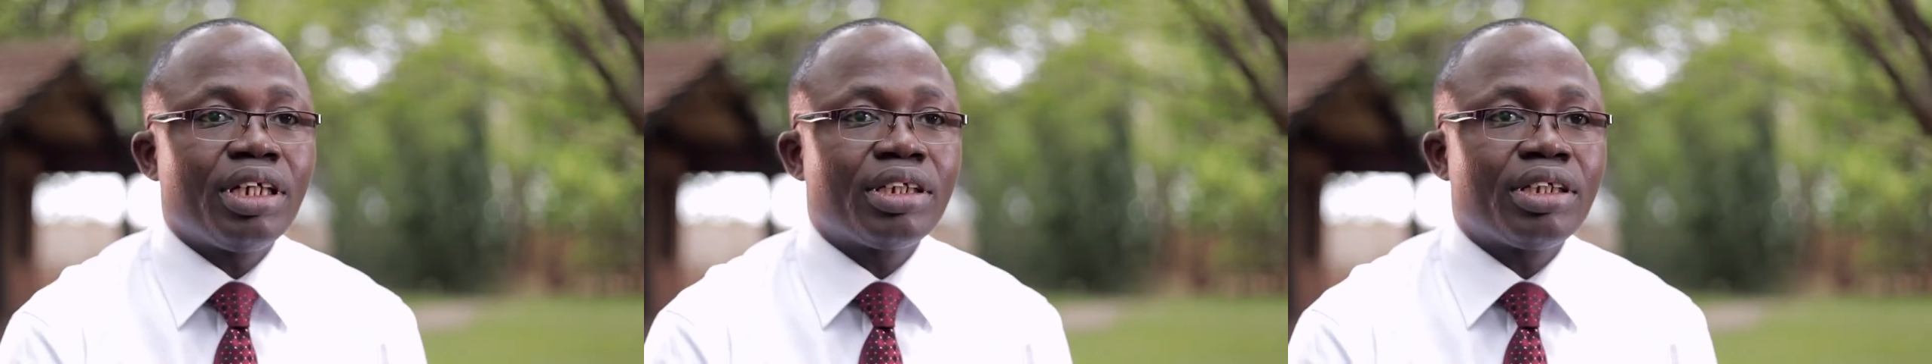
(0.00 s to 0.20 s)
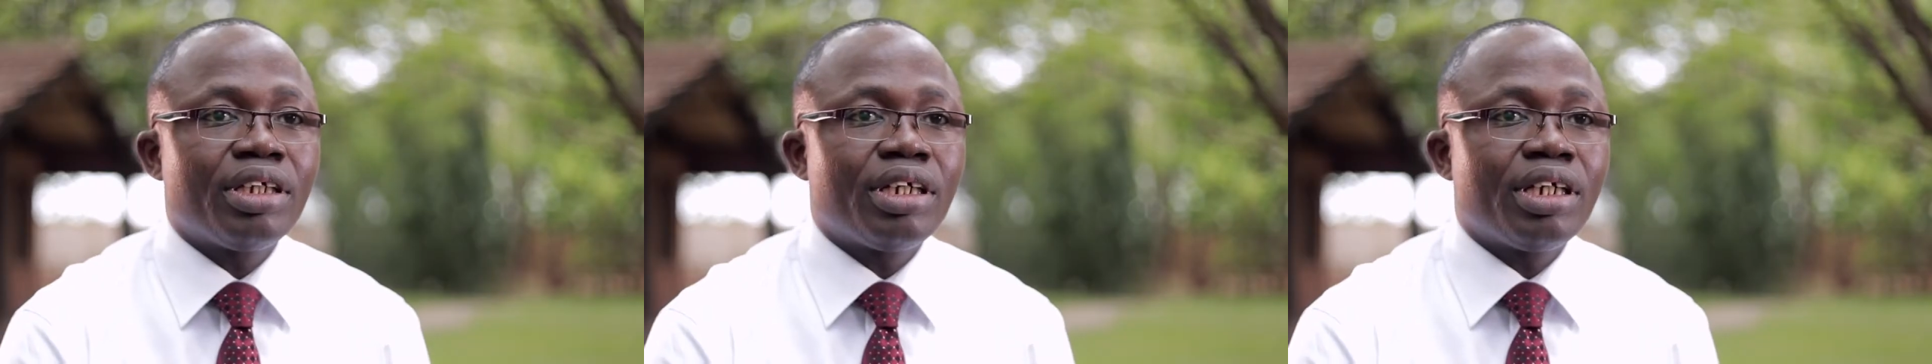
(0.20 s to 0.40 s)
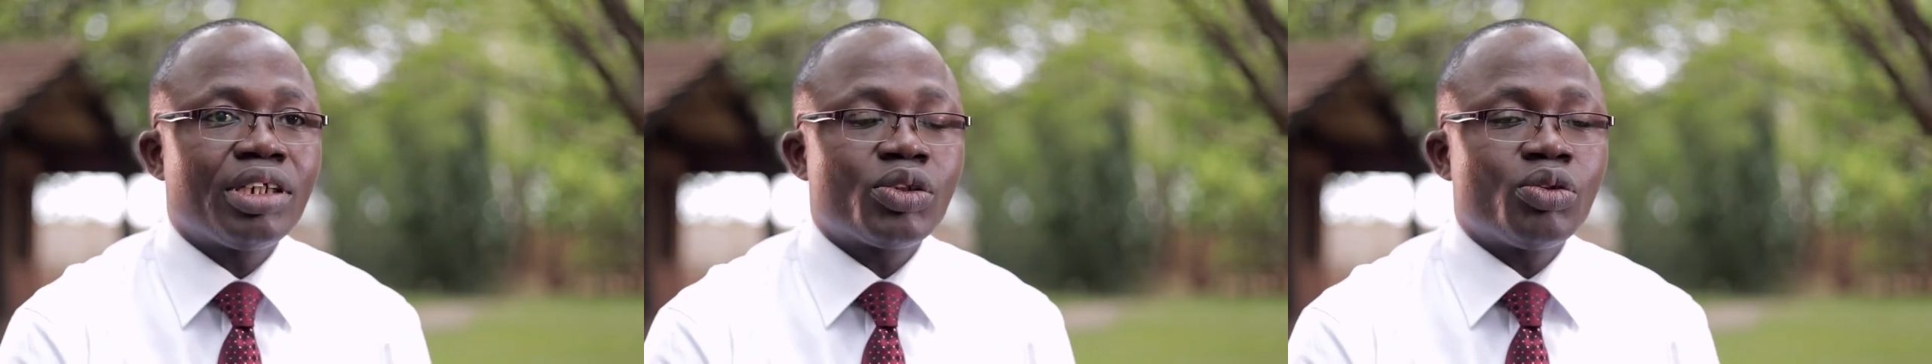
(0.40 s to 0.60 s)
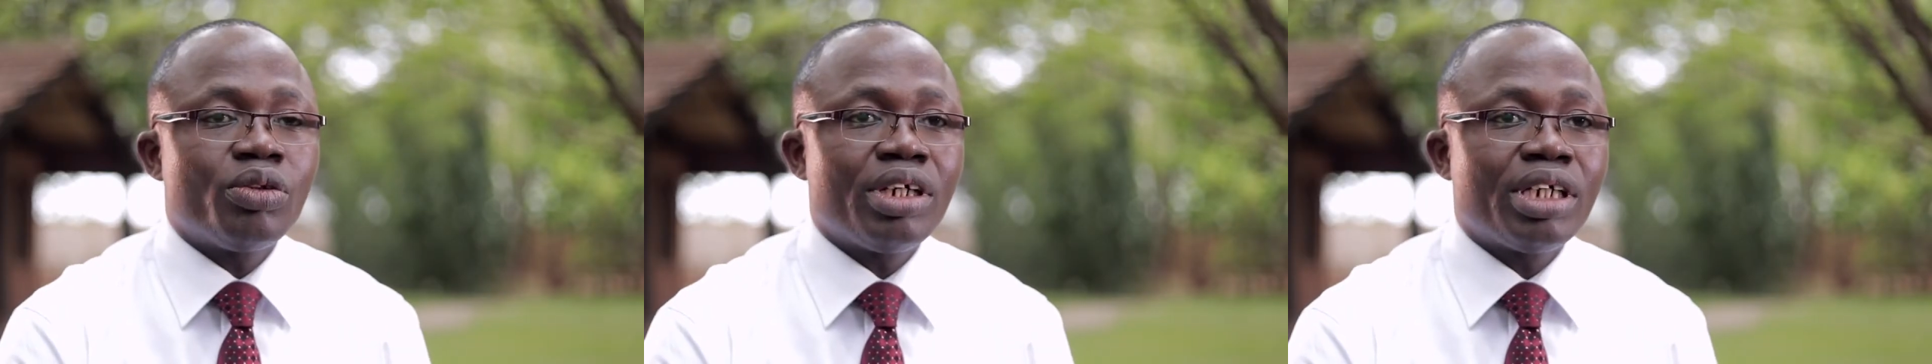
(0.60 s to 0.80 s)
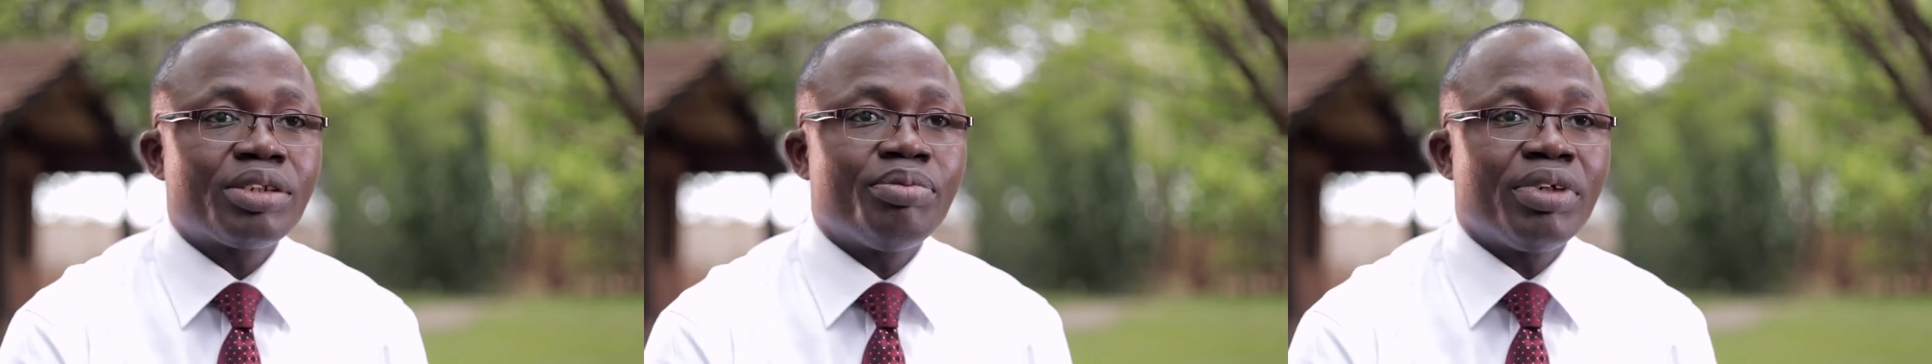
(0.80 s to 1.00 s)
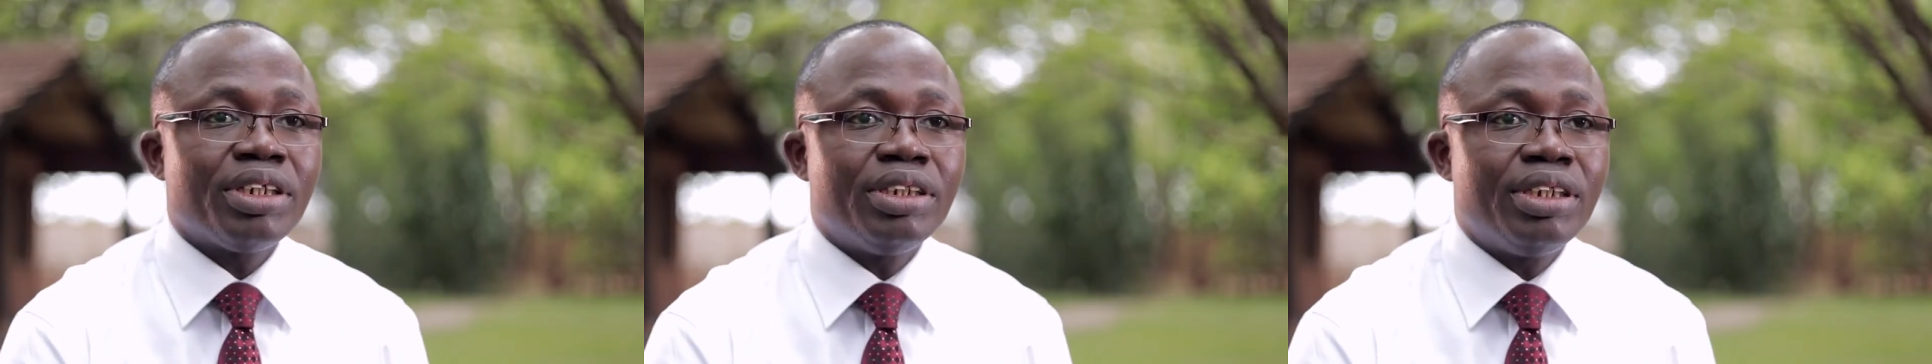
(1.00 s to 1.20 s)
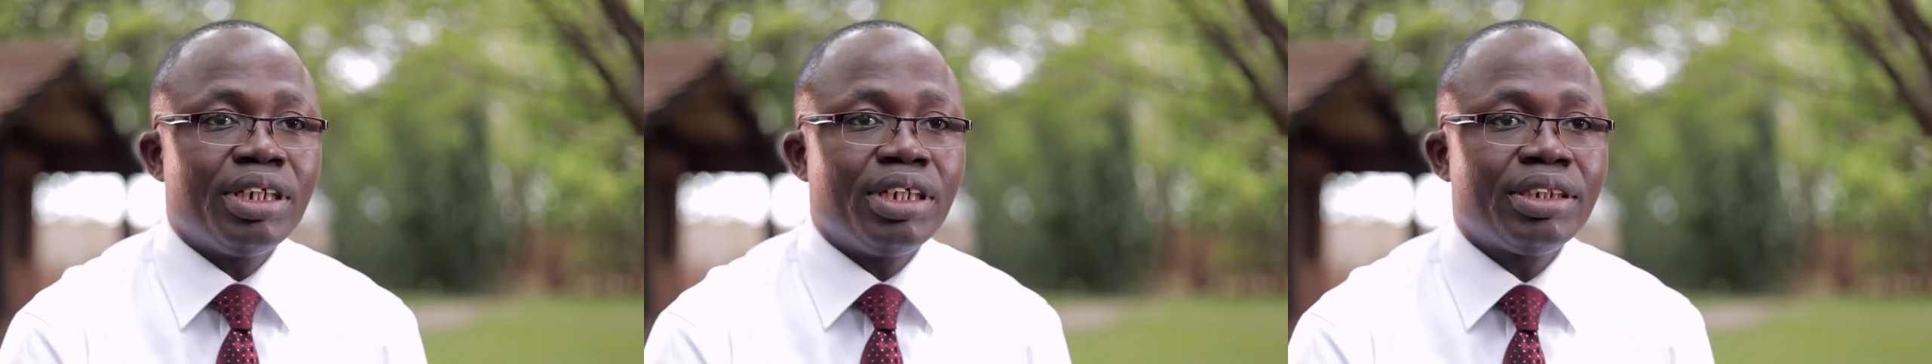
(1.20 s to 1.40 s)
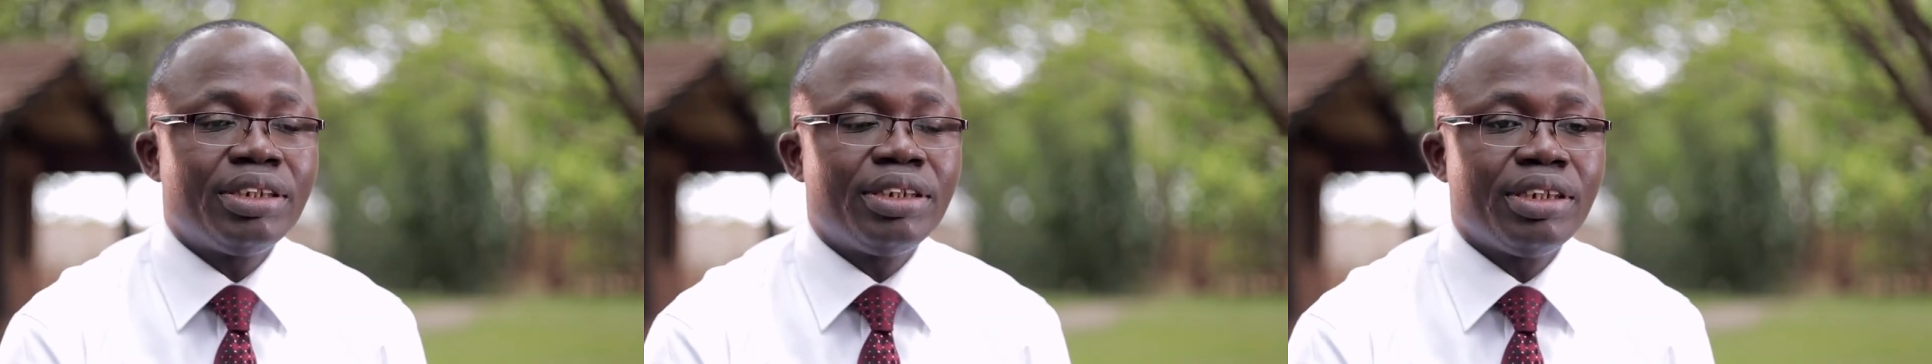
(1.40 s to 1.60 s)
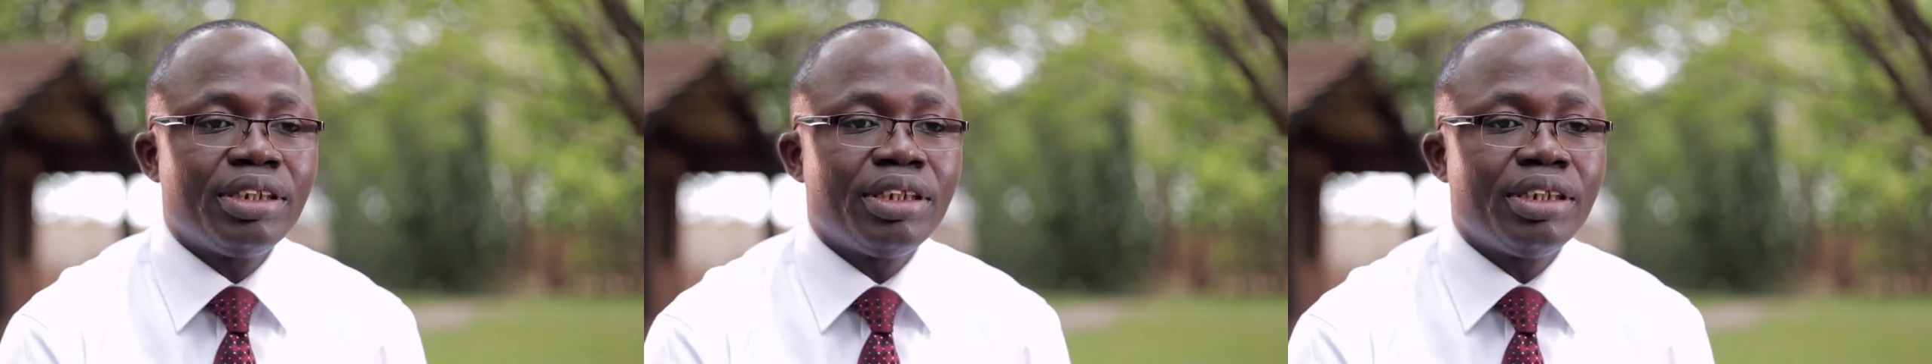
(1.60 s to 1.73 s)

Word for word: like I should ask my dad